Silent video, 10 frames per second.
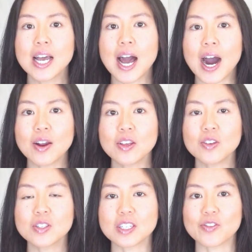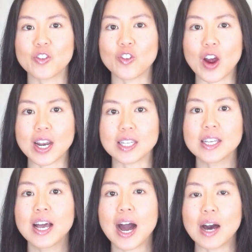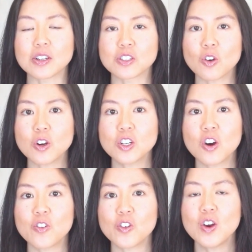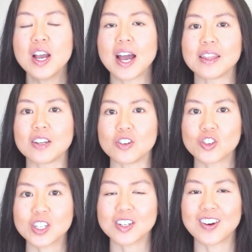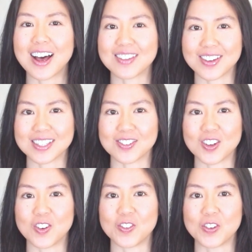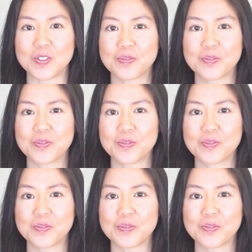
how to use the different varieties, how to store tofu, and the nutritional aspects of tofu.